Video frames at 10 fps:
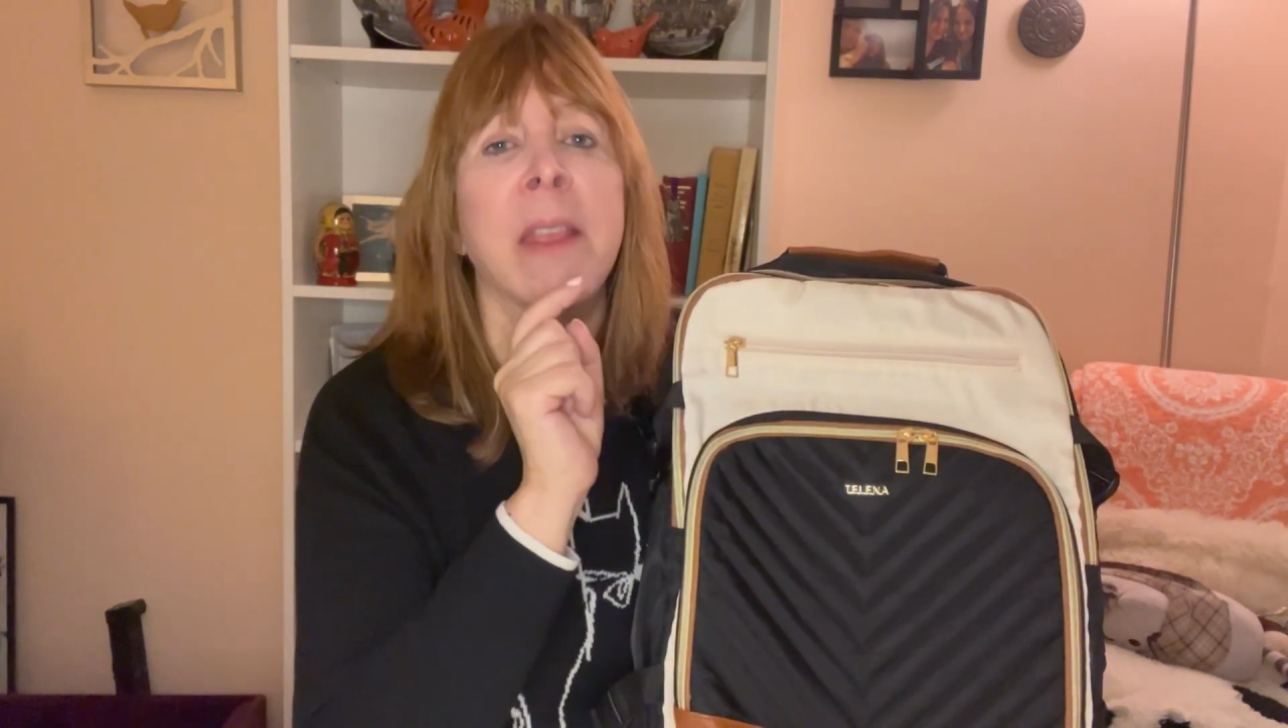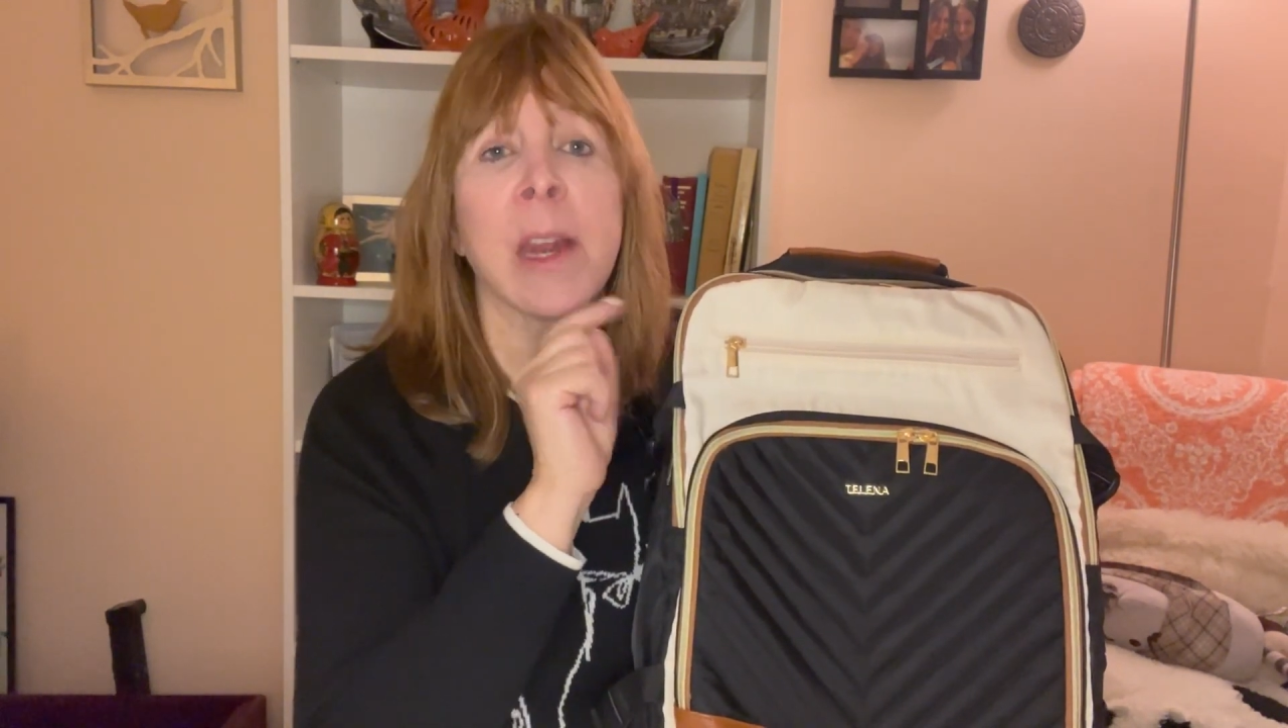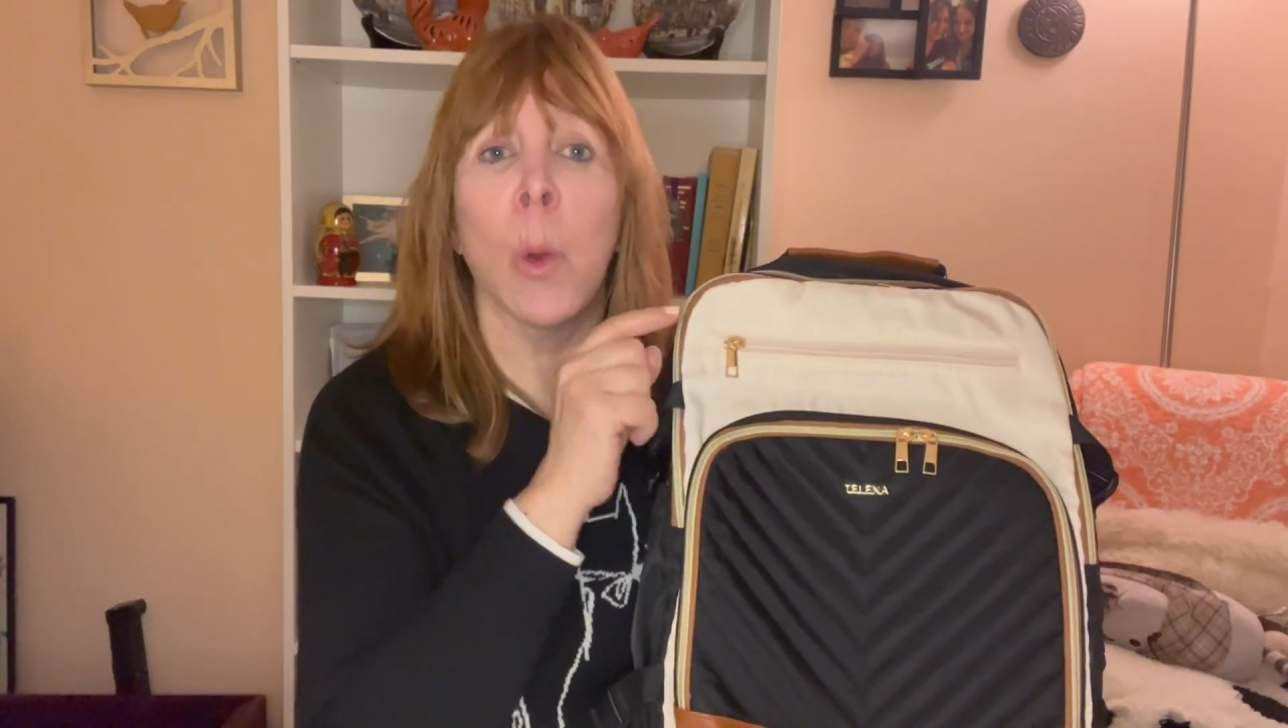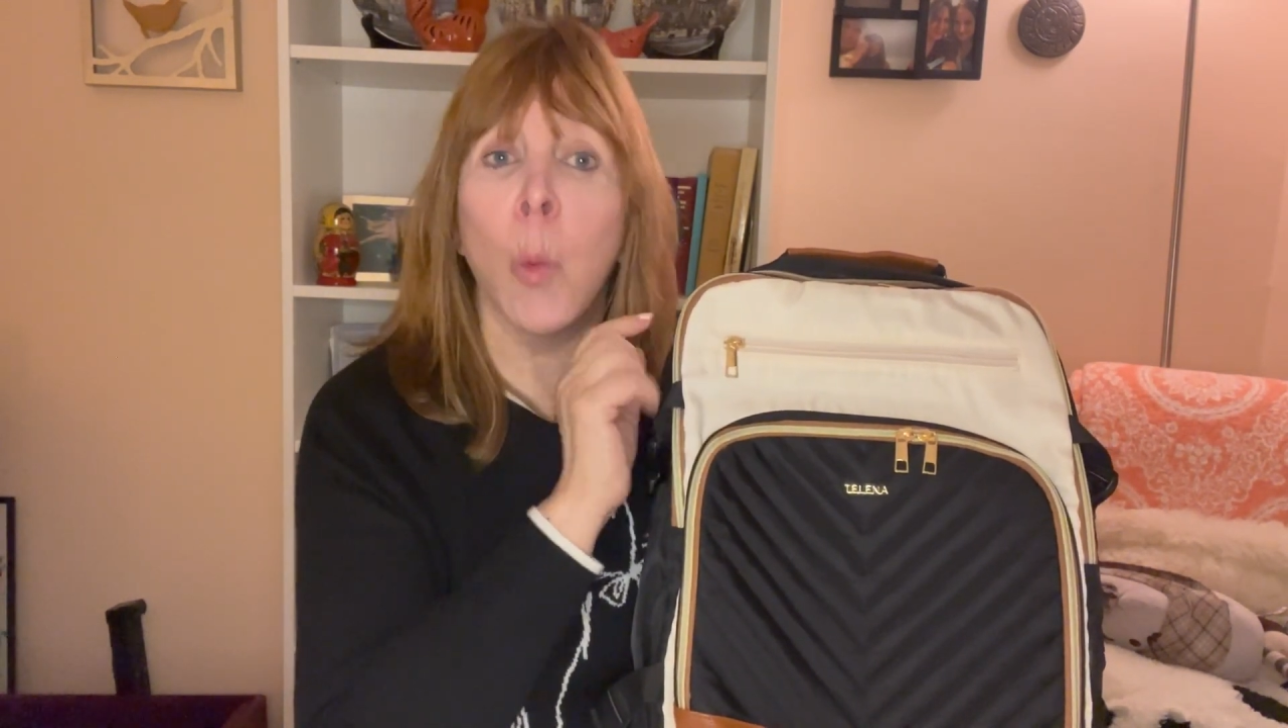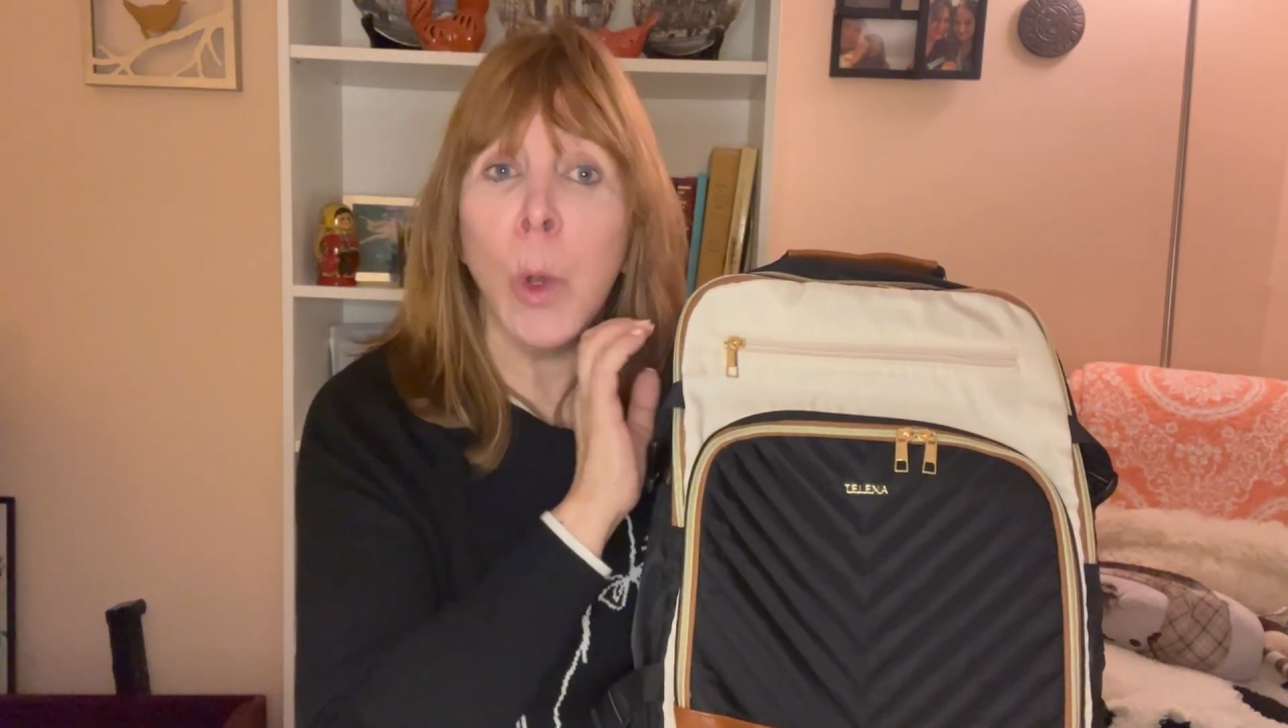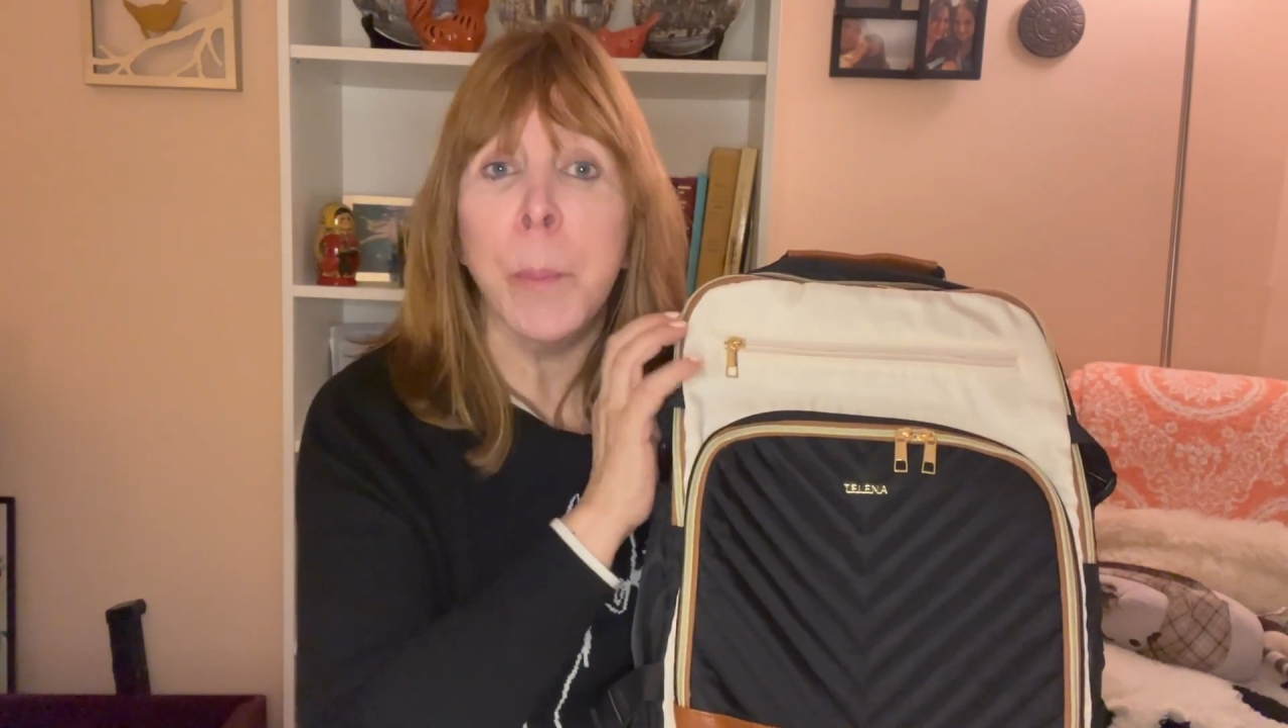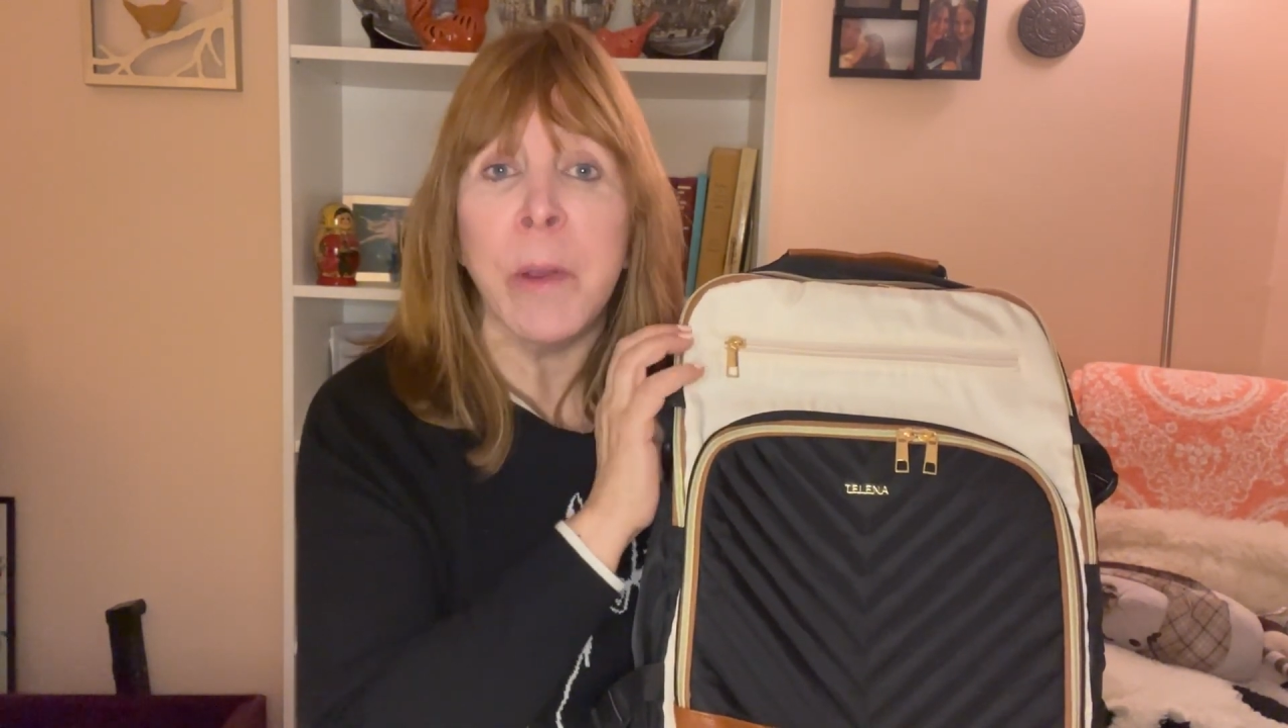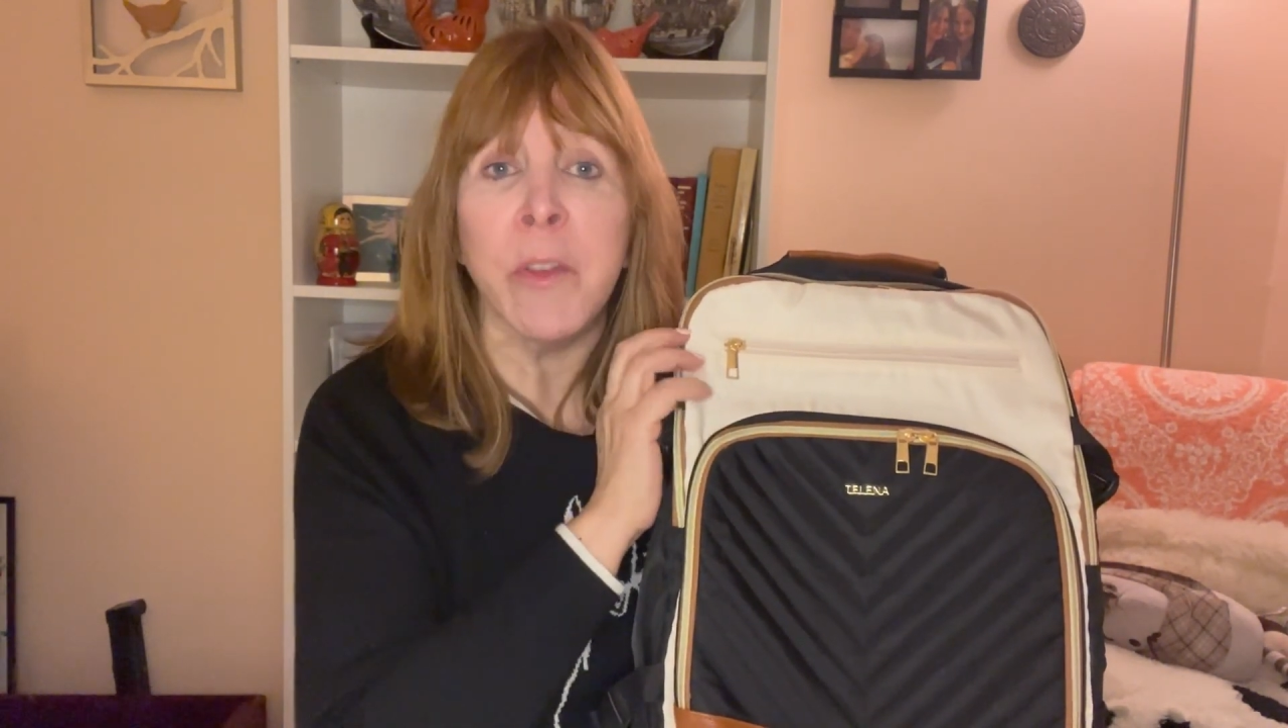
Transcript: than it would be